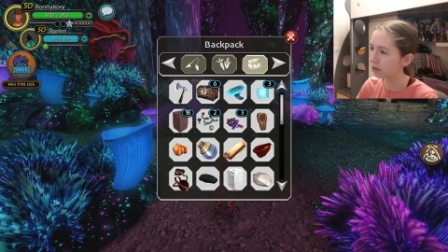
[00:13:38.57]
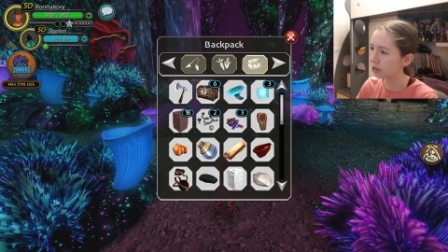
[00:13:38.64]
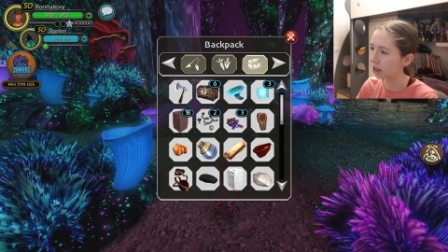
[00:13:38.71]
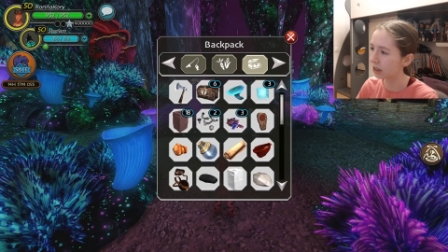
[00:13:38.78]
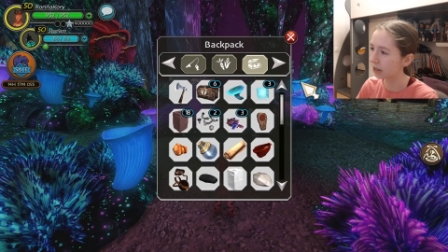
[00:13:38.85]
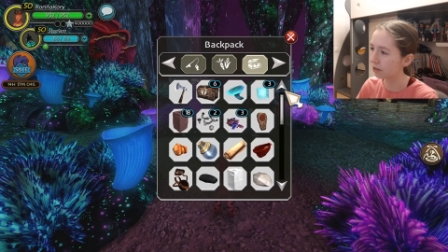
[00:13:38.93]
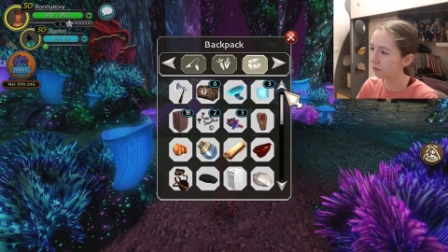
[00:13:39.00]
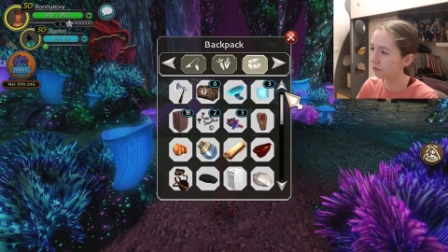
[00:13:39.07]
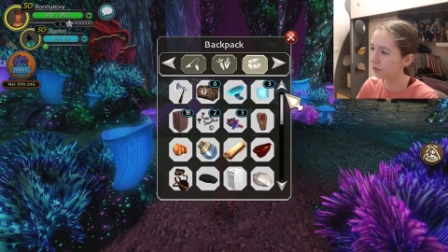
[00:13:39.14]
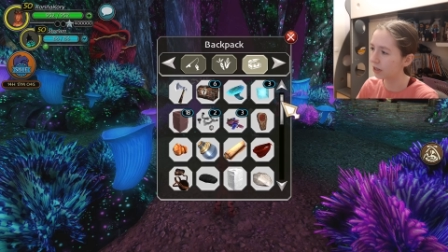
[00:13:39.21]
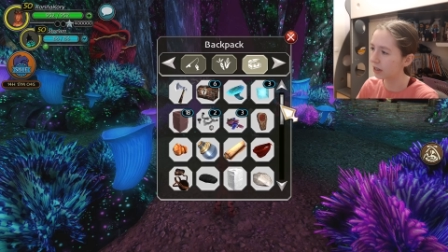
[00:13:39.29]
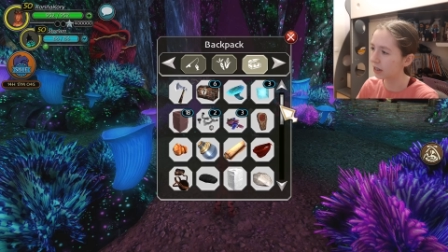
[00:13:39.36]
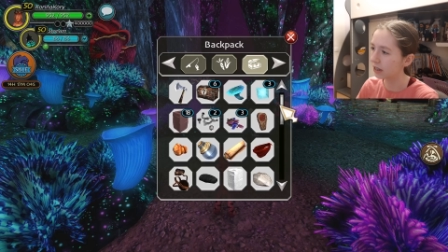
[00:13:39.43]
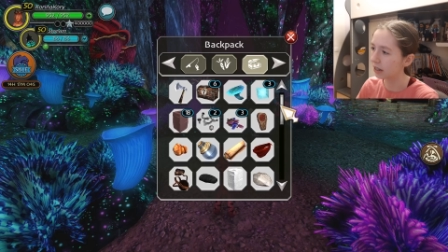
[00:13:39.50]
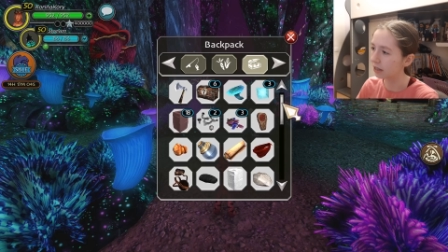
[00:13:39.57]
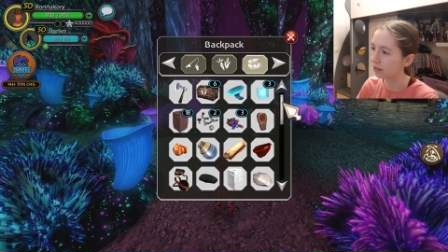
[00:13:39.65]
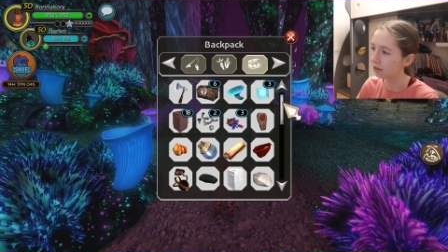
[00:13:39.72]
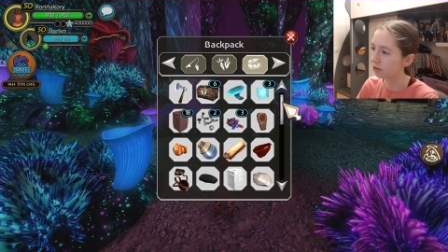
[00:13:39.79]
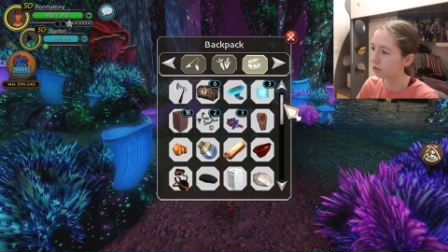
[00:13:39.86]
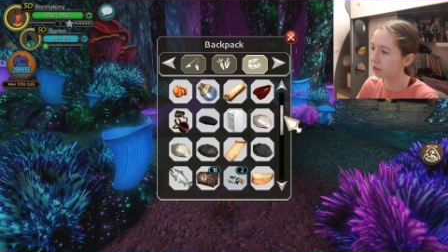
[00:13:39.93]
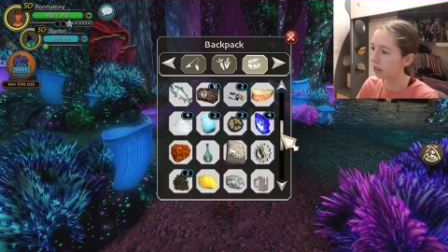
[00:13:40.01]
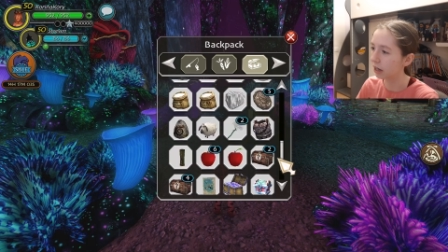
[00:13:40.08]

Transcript: chicken feed and